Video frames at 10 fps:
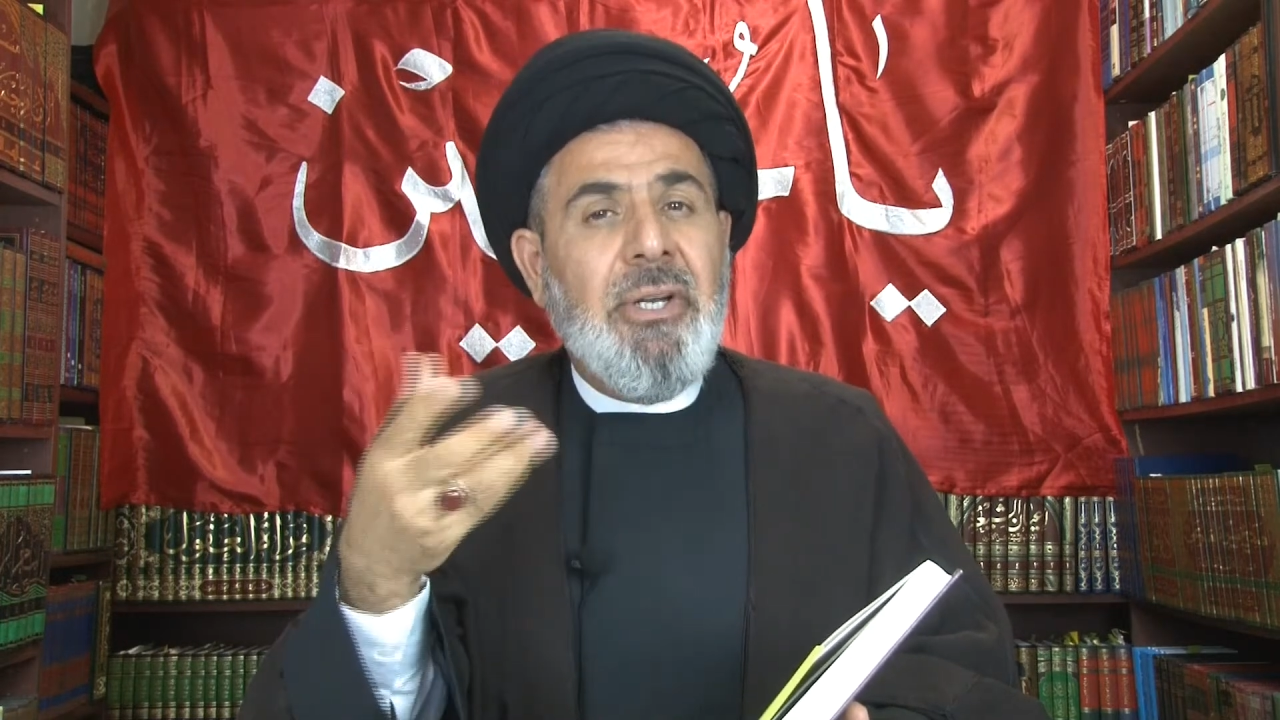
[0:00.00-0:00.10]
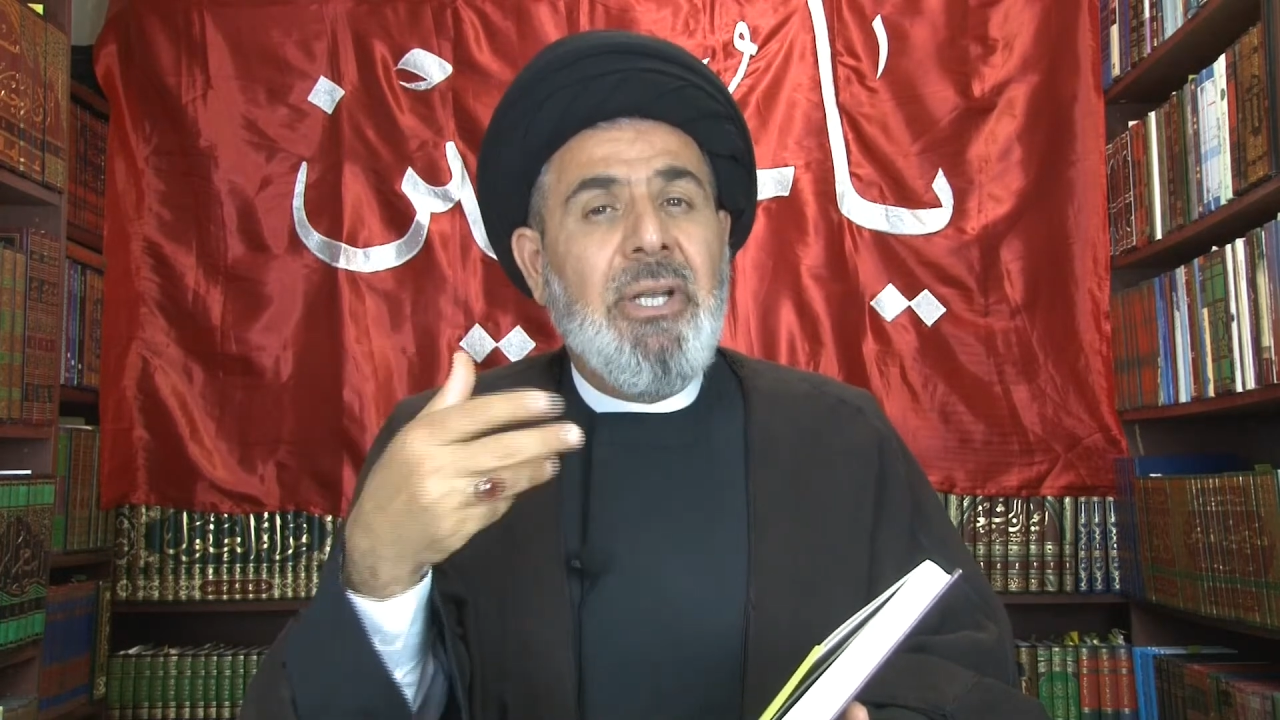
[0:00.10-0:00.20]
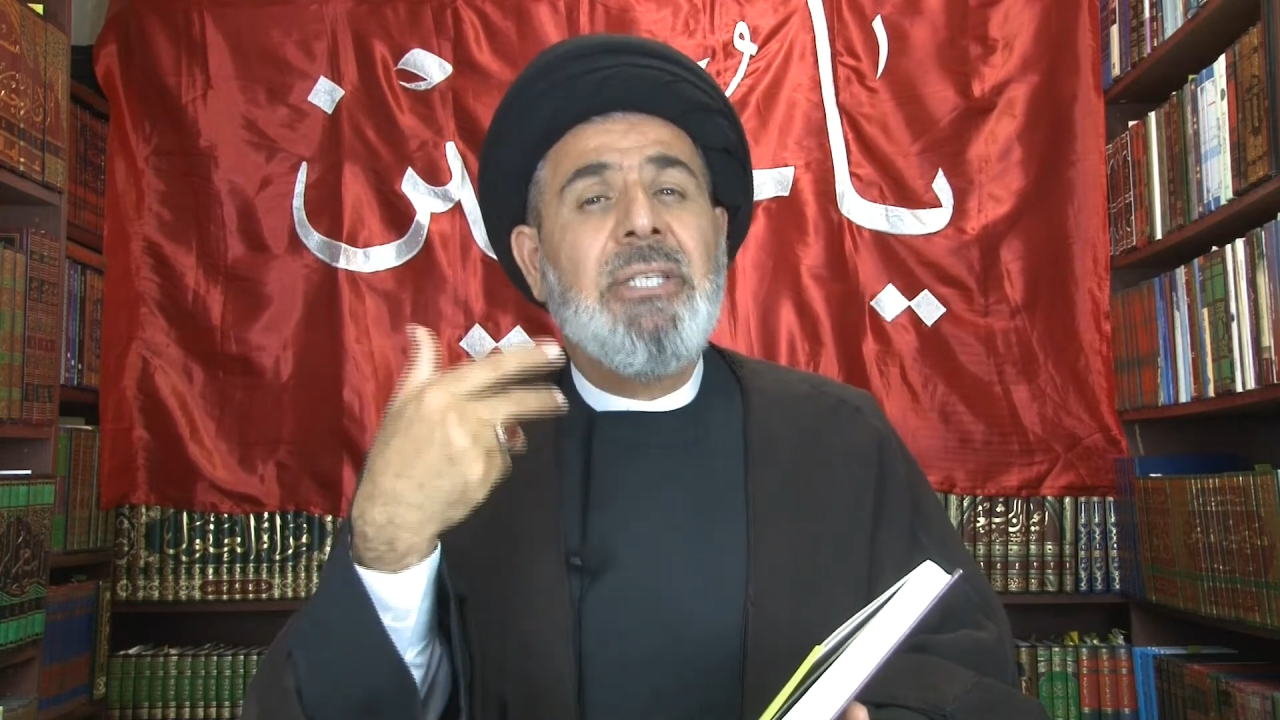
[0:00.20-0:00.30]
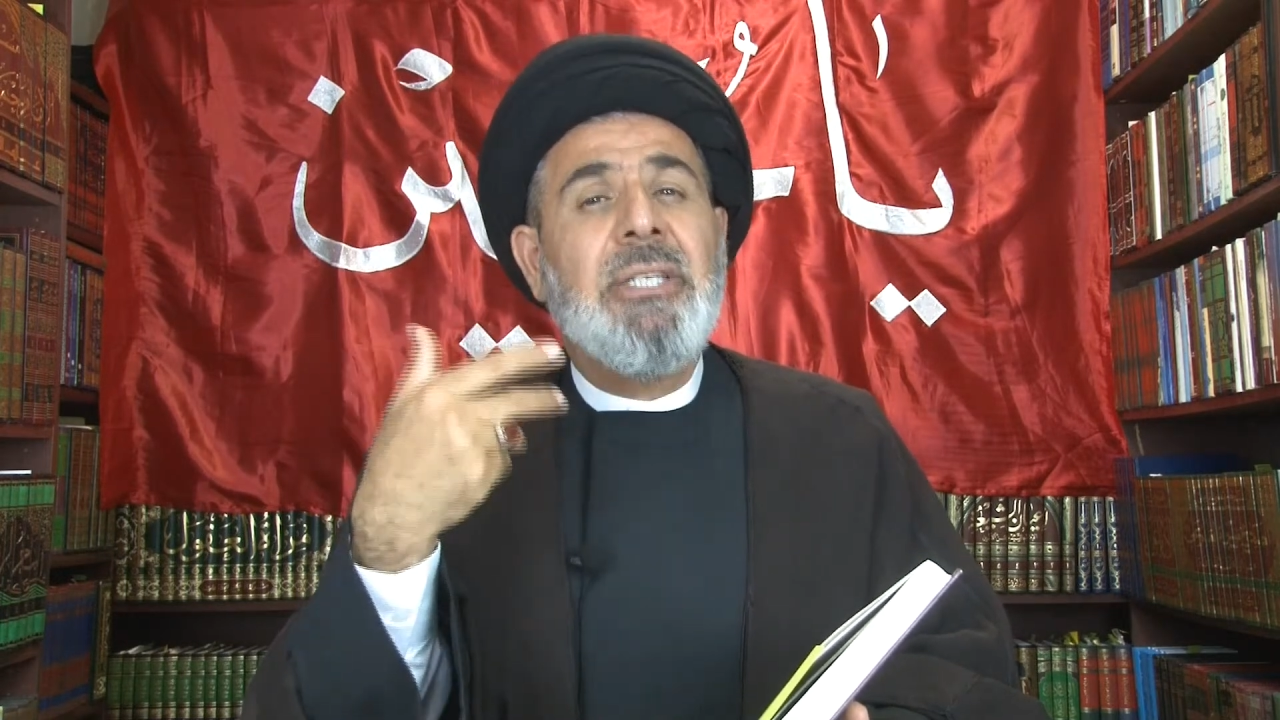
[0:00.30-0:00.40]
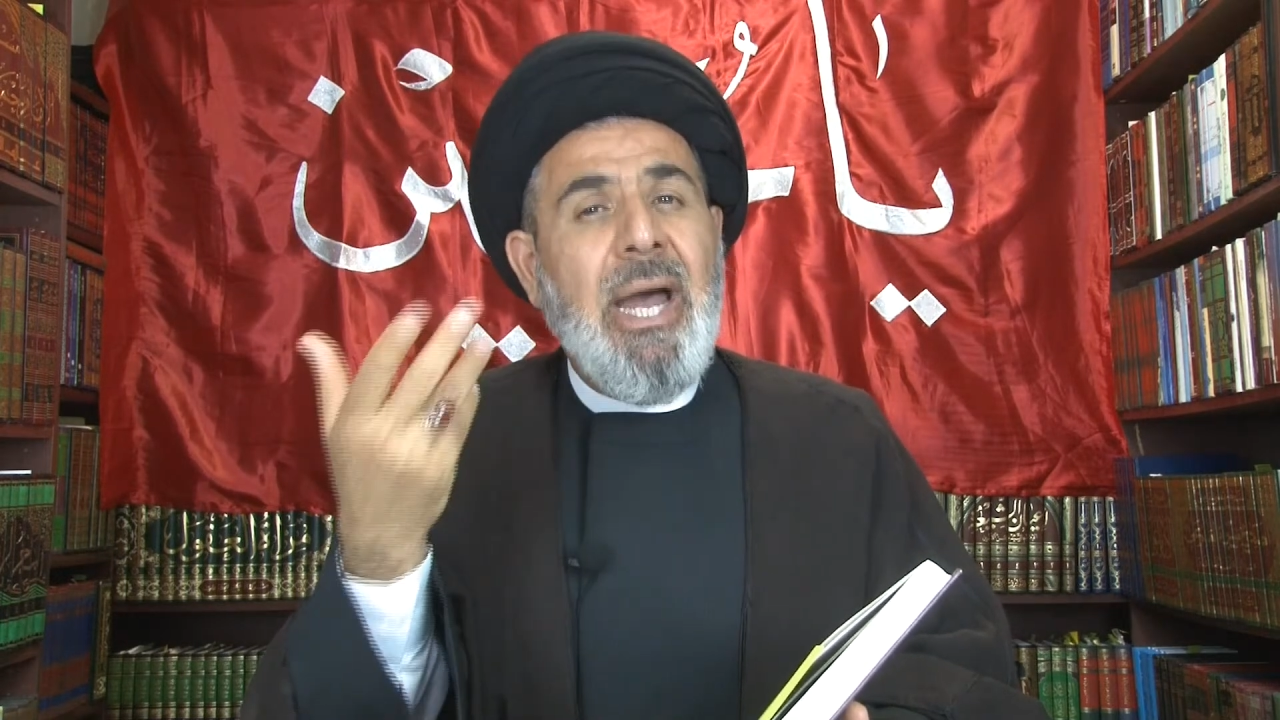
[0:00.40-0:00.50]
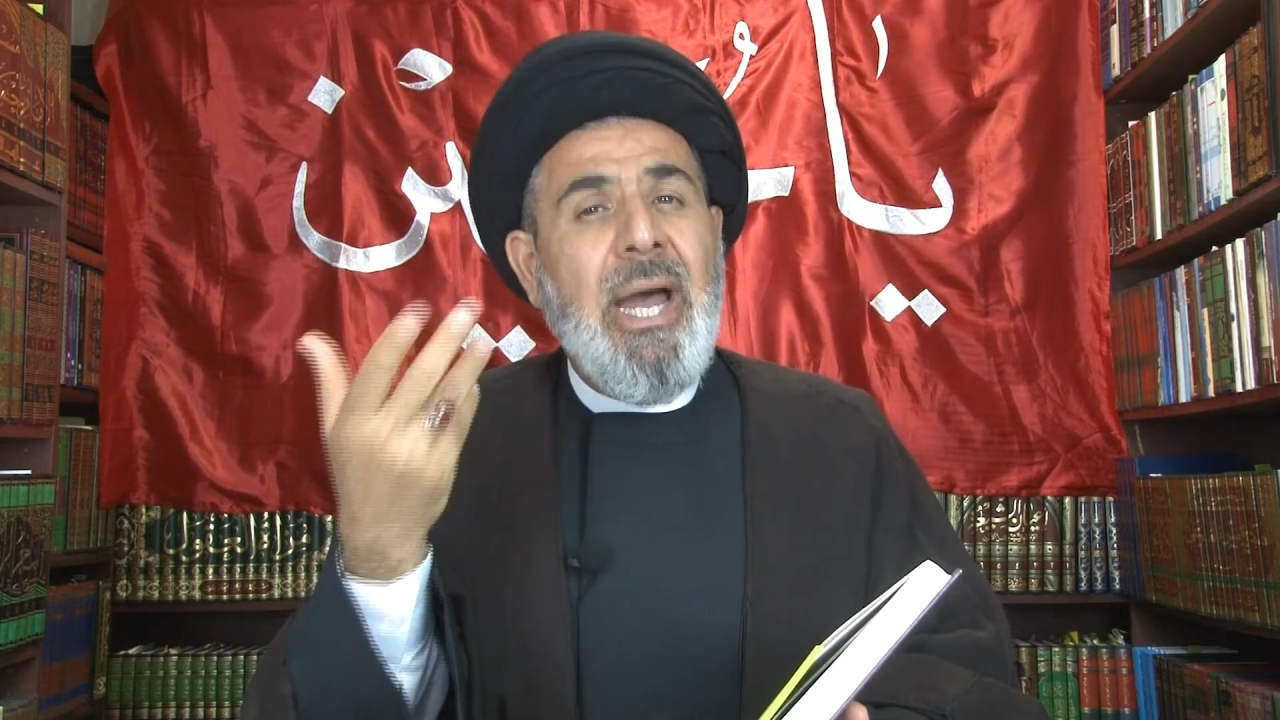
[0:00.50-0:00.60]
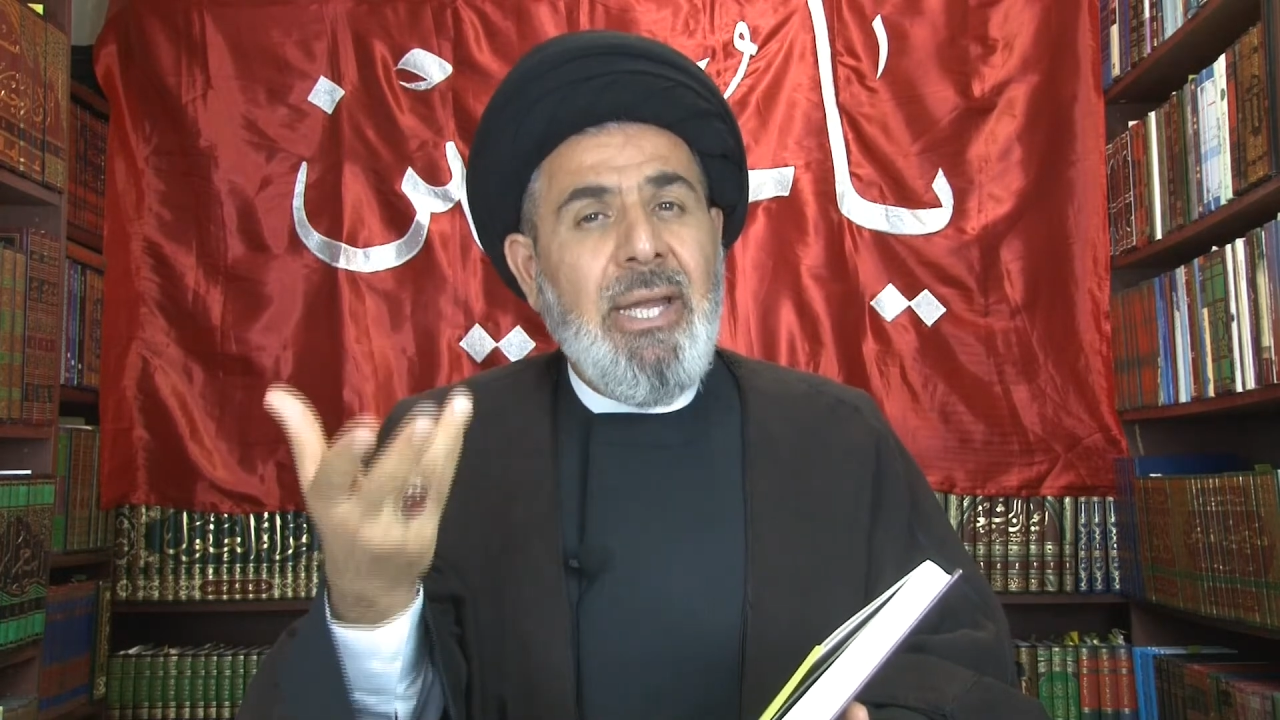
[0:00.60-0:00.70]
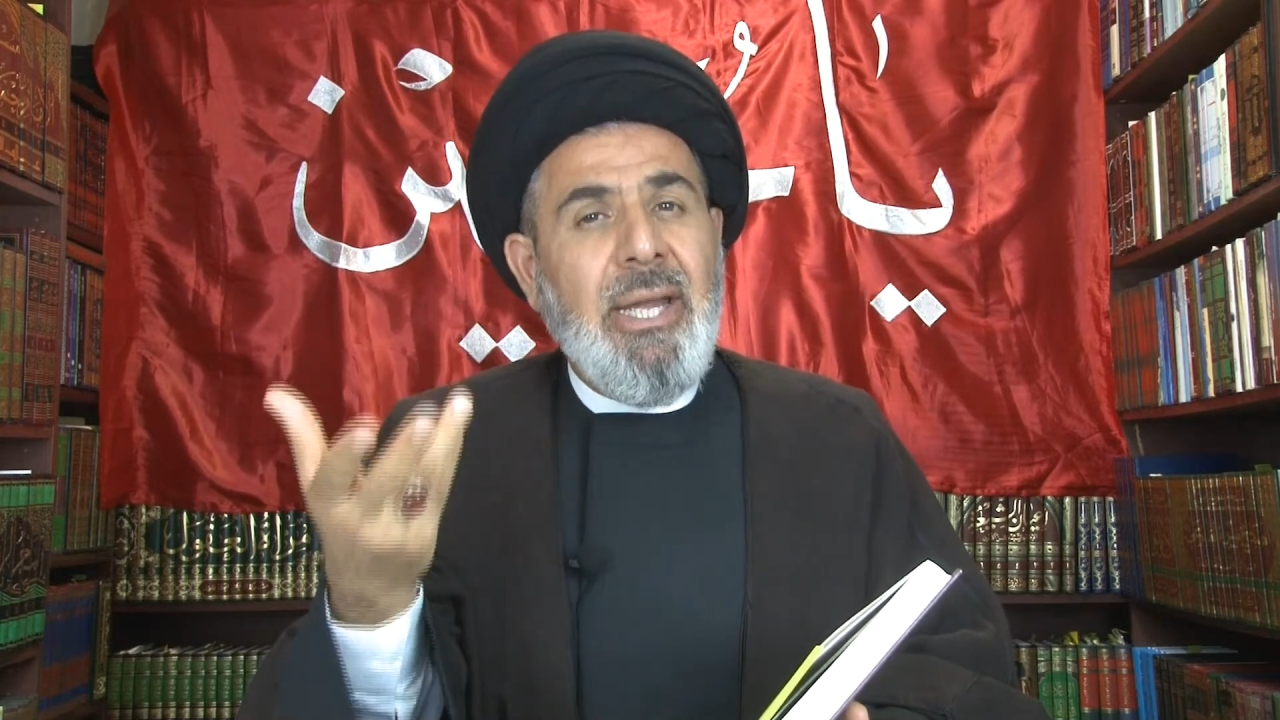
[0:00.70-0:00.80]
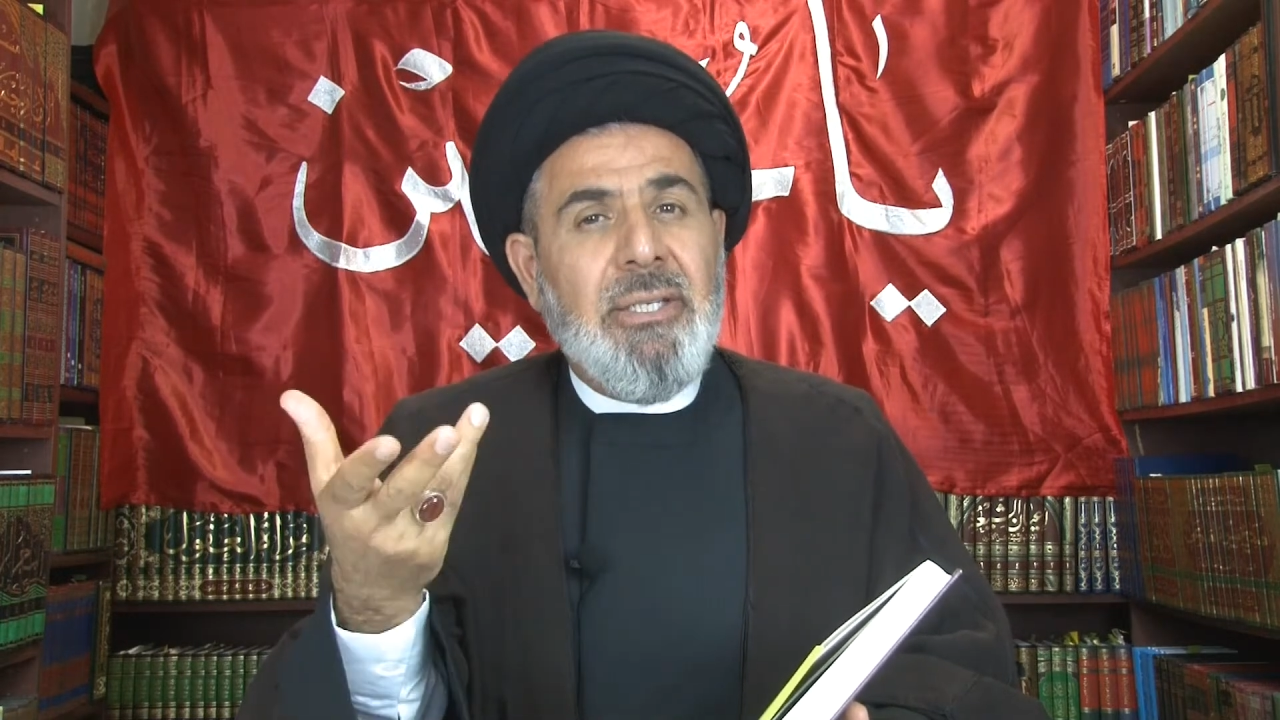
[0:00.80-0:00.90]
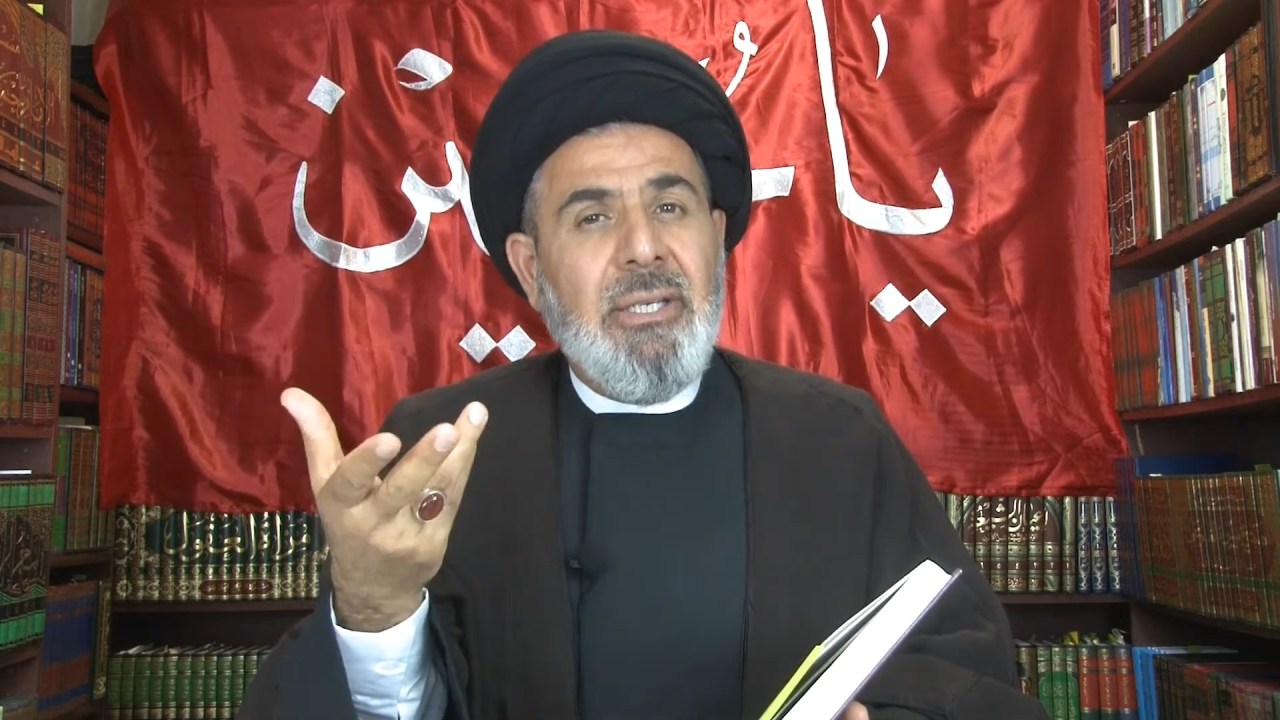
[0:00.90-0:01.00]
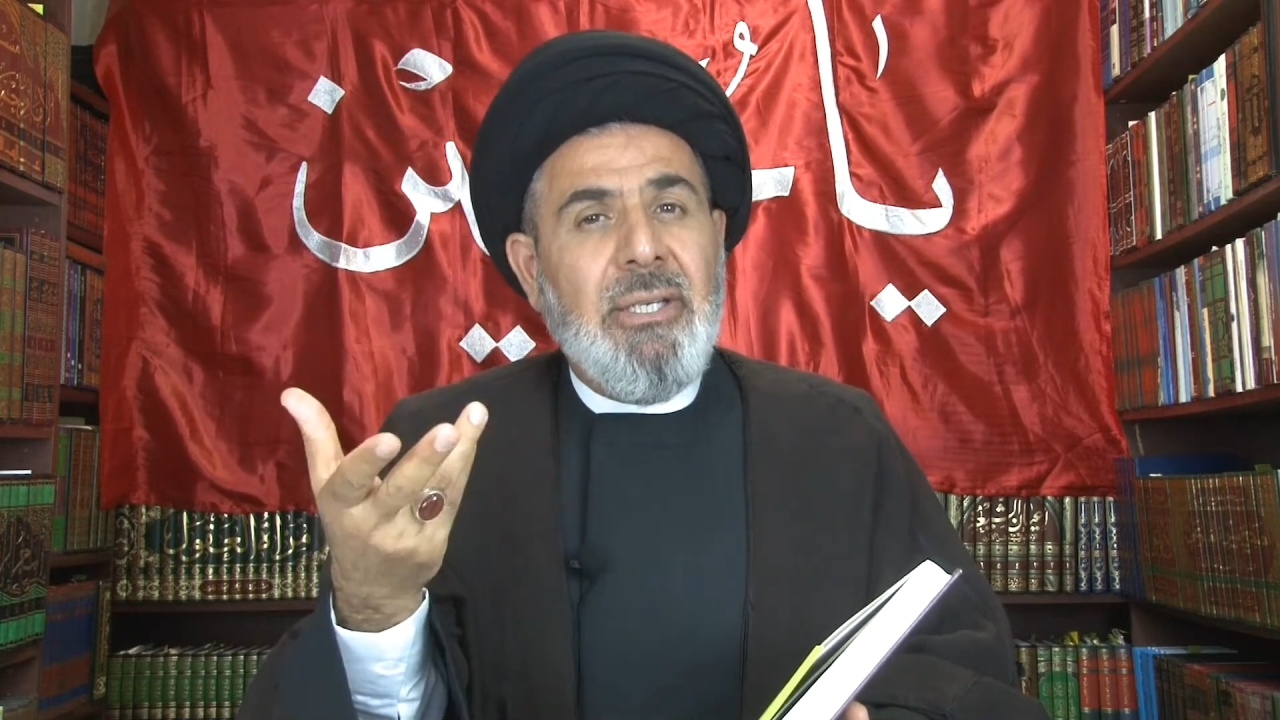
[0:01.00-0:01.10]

is pious,